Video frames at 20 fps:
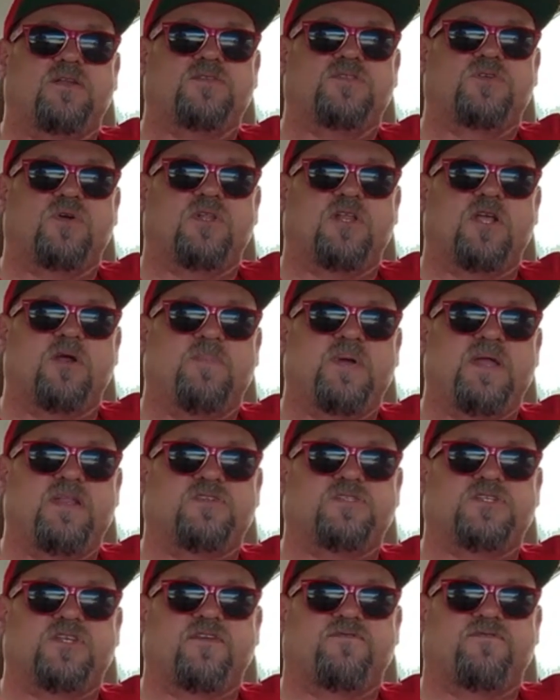to a little bit
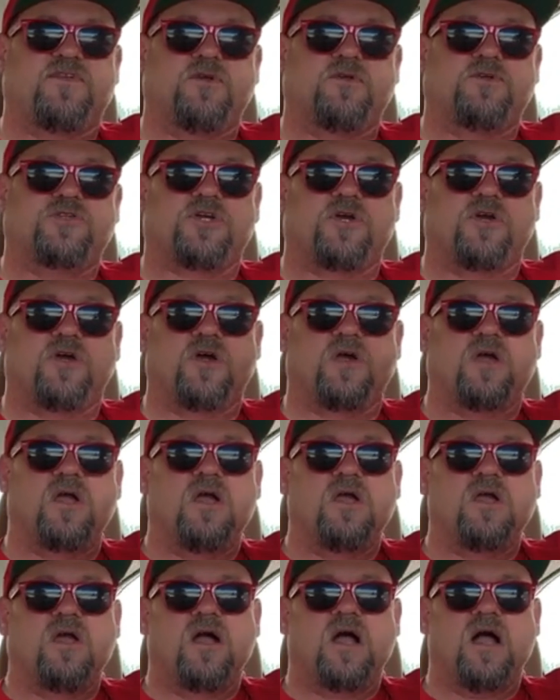into the future,
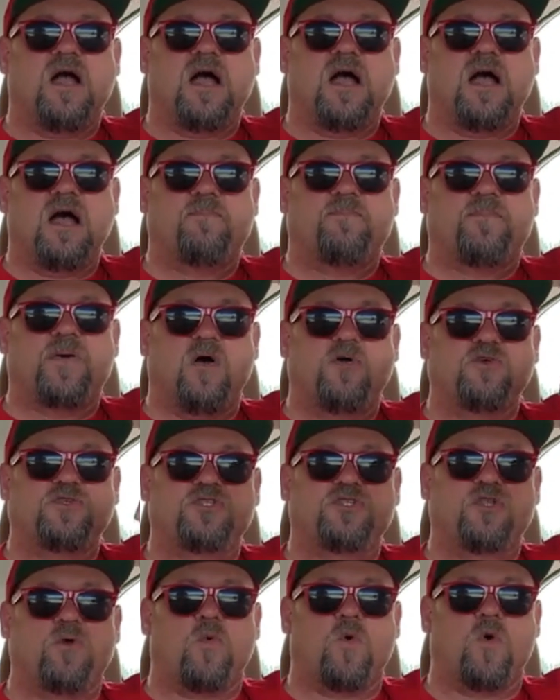
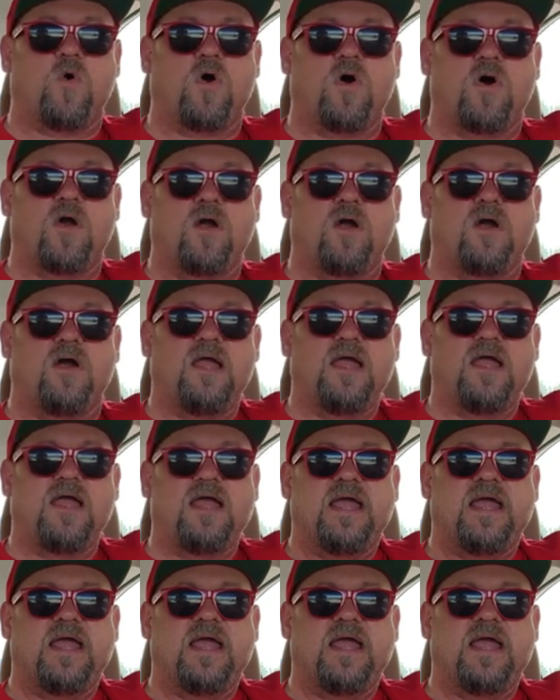post the war,